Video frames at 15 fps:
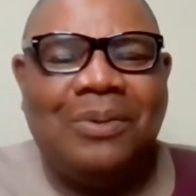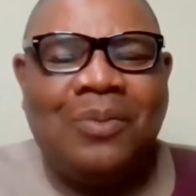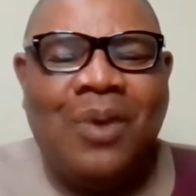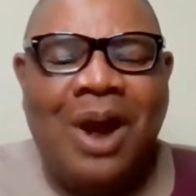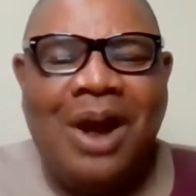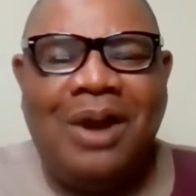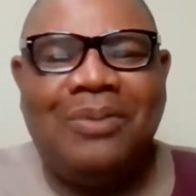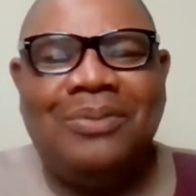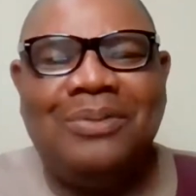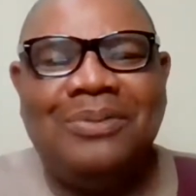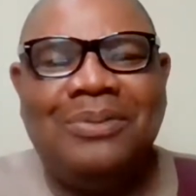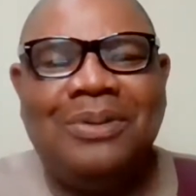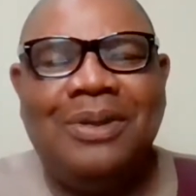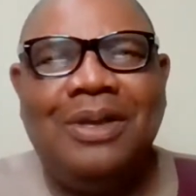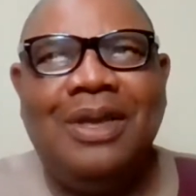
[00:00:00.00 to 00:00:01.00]
Wow.
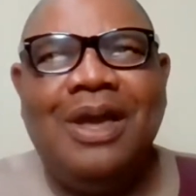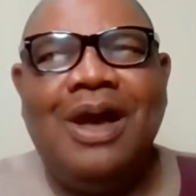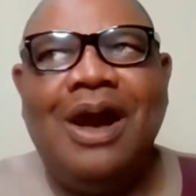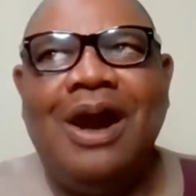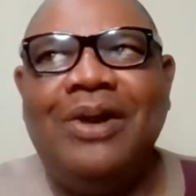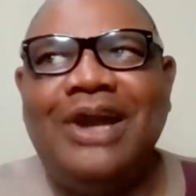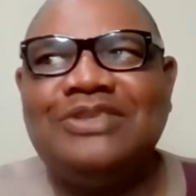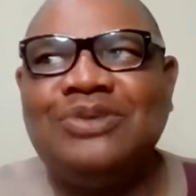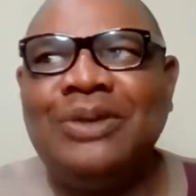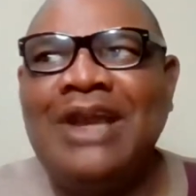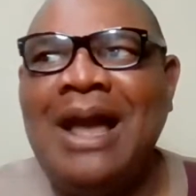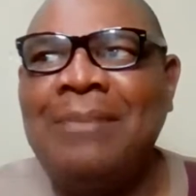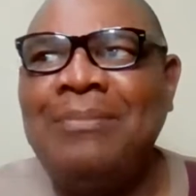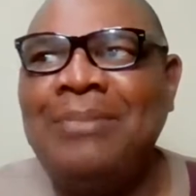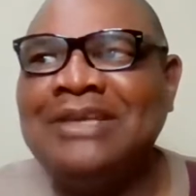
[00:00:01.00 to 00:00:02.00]
All right. So
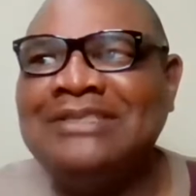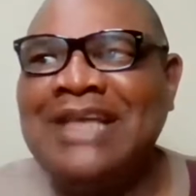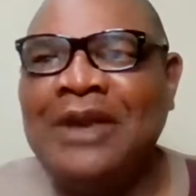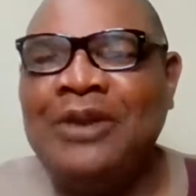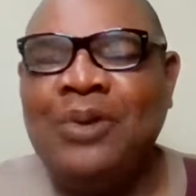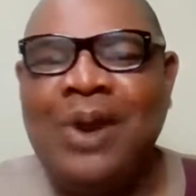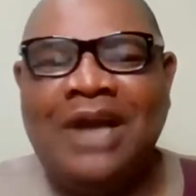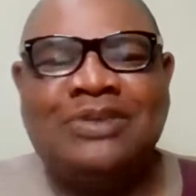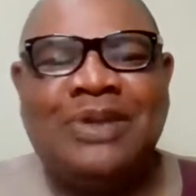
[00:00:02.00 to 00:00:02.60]
that means that you